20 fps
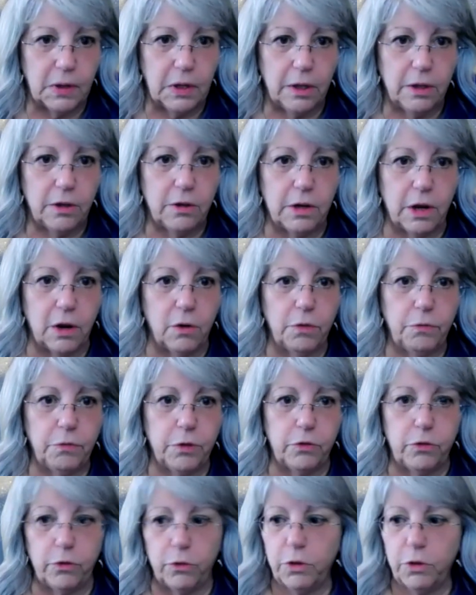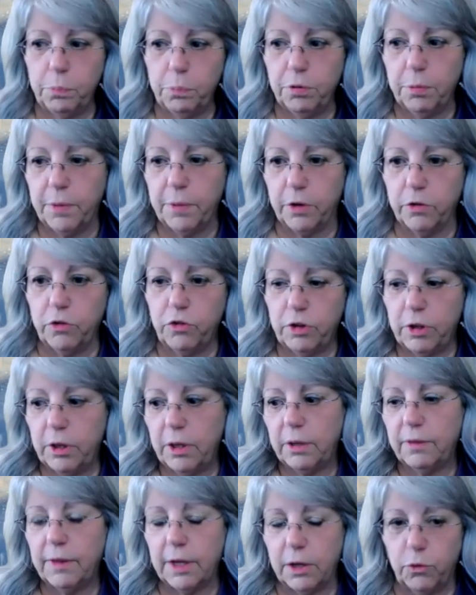You know, if you do the
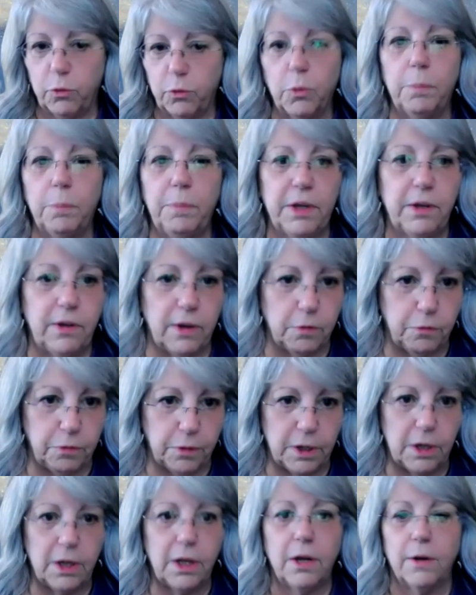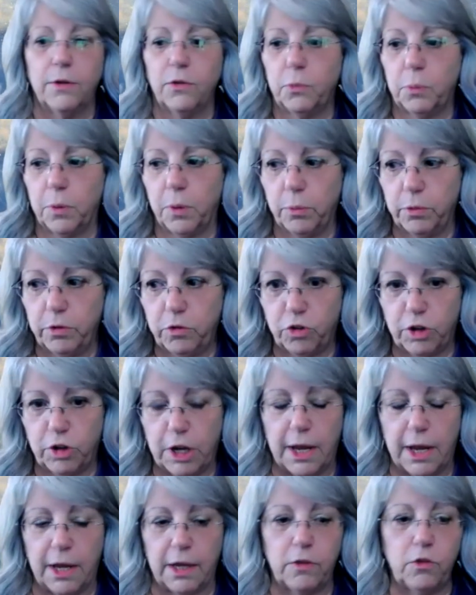promotion, things will be different. Here's what will
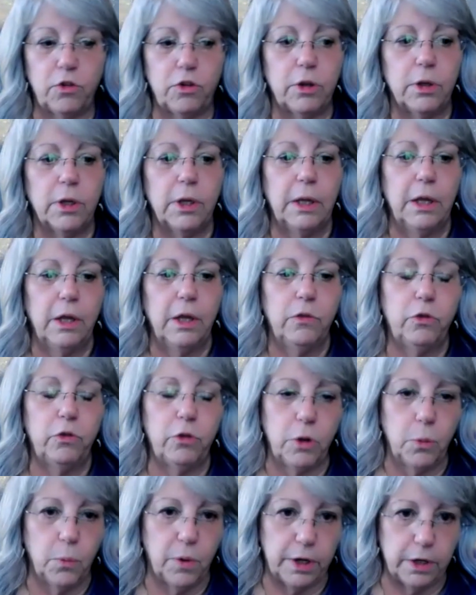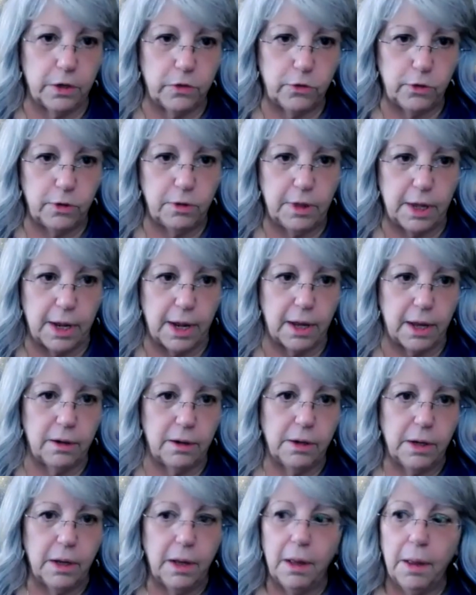change. Do you want to do that?
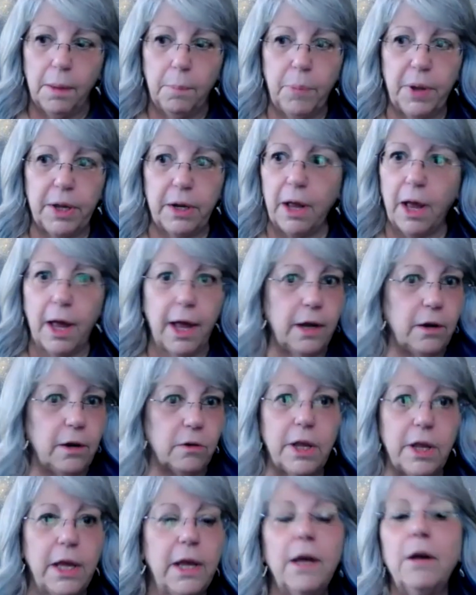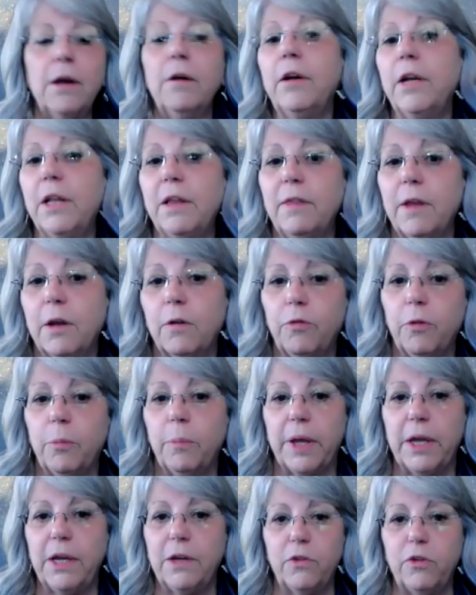But I don't hear anything from
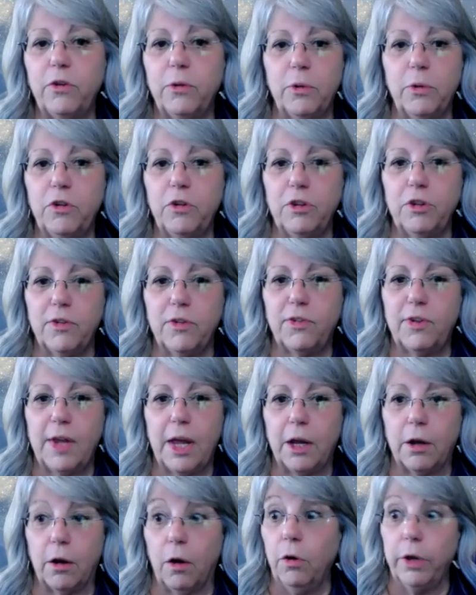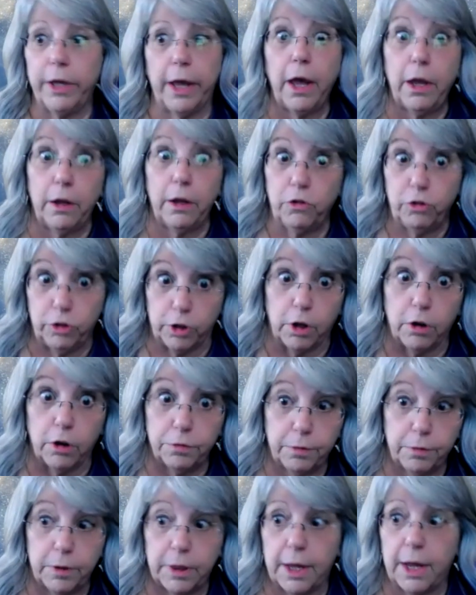my intuition saying, oh yeah, you should go
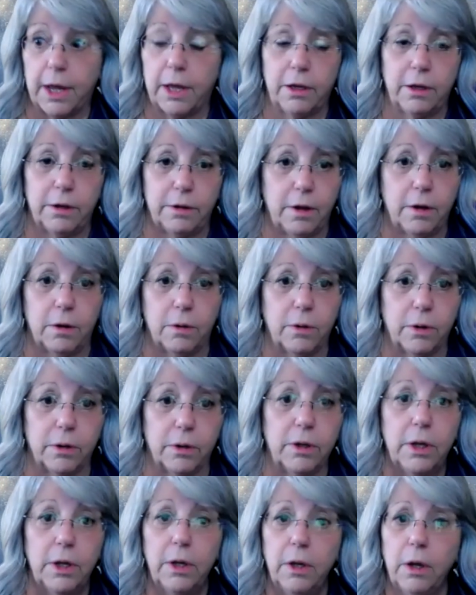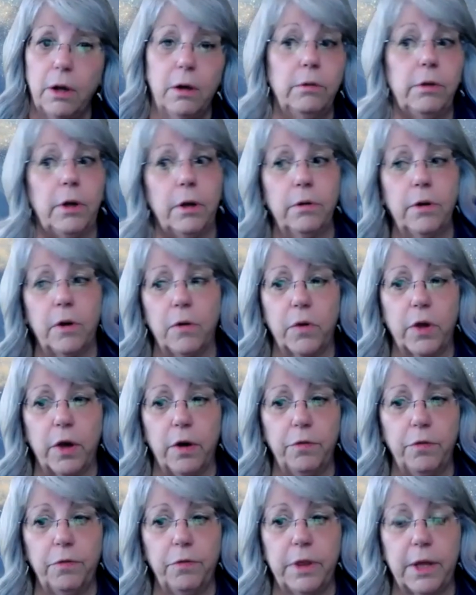for that, you know, or, oh no, don't
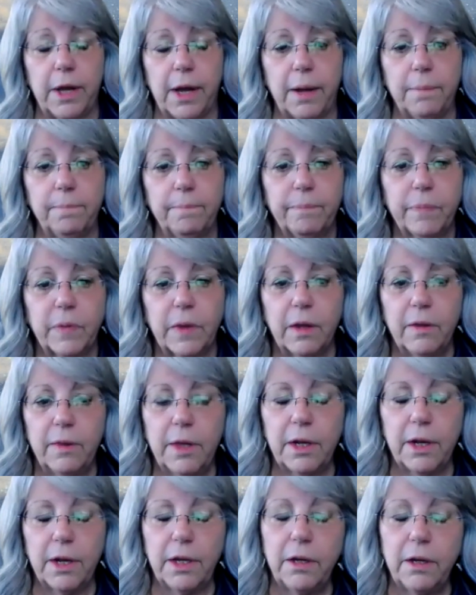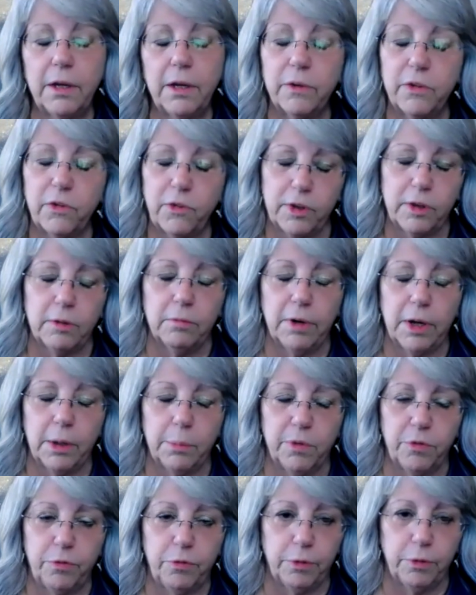go for that. Then I know it's in the
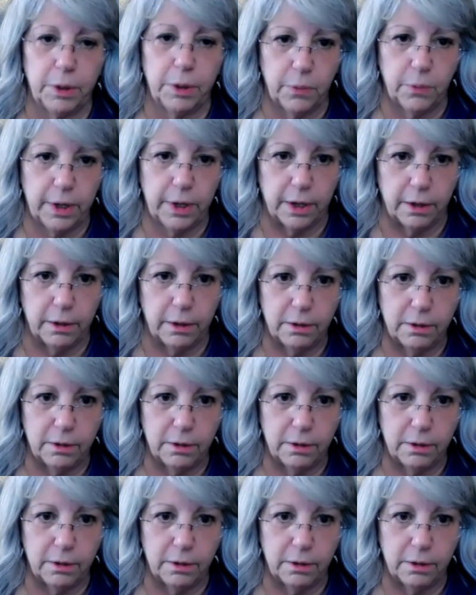realm of free will.